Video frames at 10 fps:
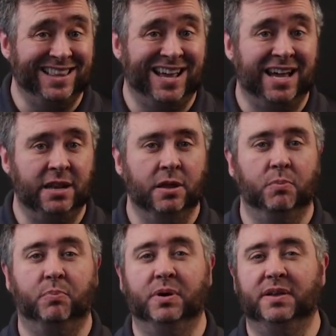a lot,
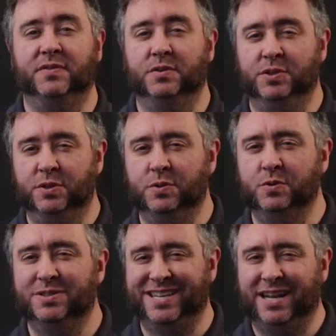but if you
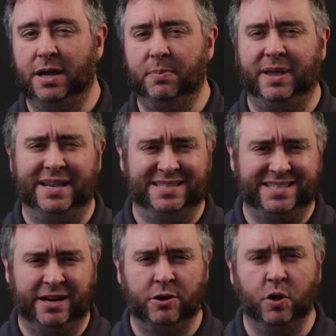do set up a
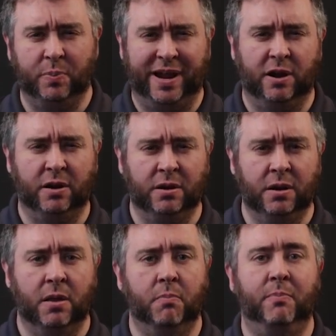stereo pair,
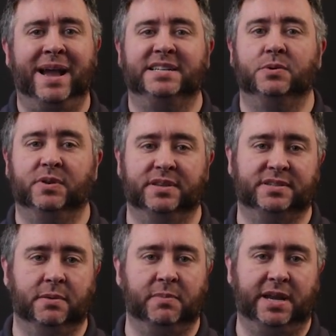match it with a
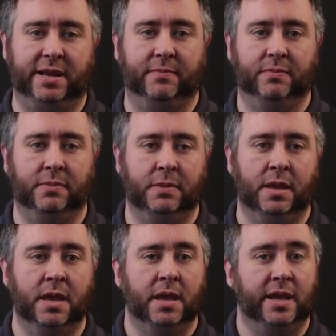Sub Mini.
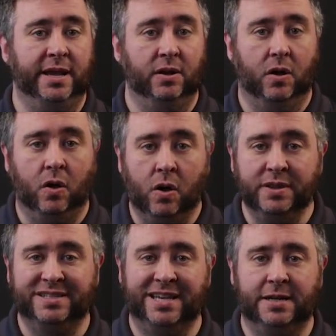In all
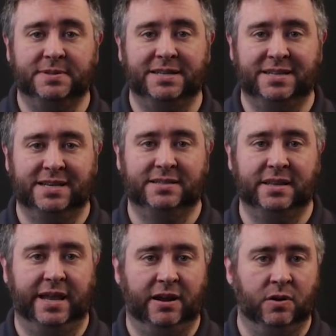the setups I
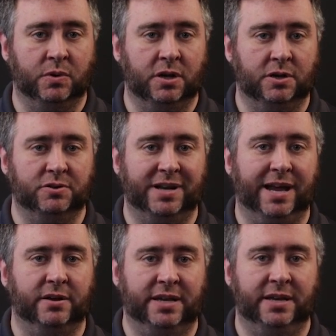tested the Era 100
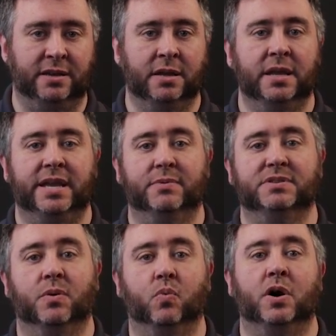out in, it
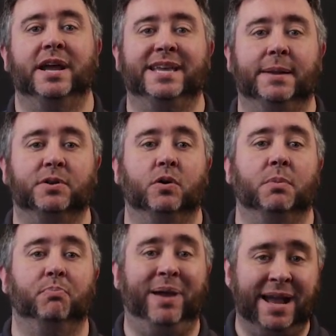was the one I kept
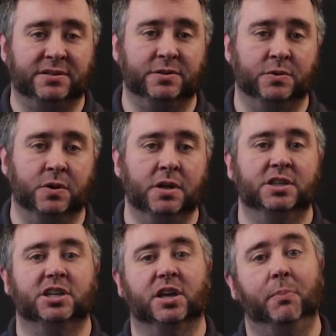going back to
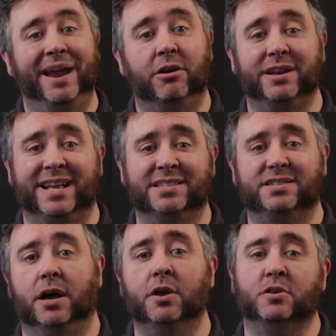compare it
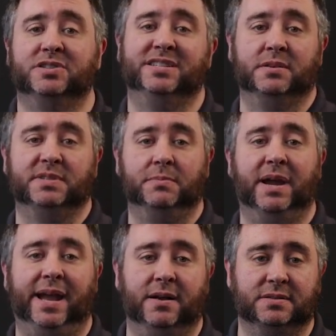against other systems in
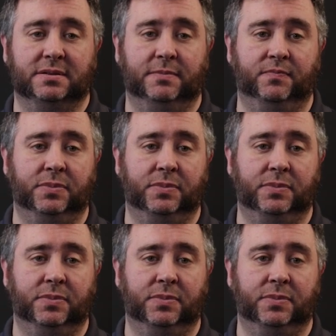my house.